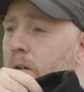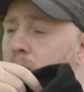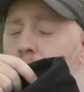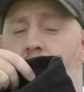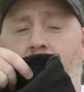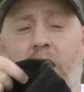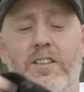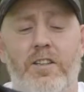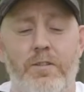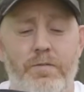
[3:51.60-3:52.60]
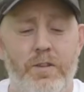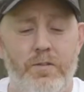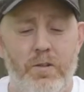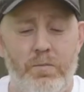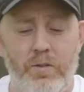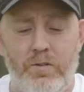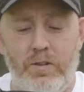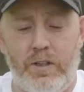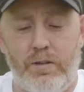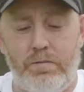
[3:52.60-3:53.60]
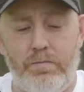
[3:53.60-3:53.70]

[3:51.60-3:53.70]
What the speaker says: Wow, that actually feels almost like,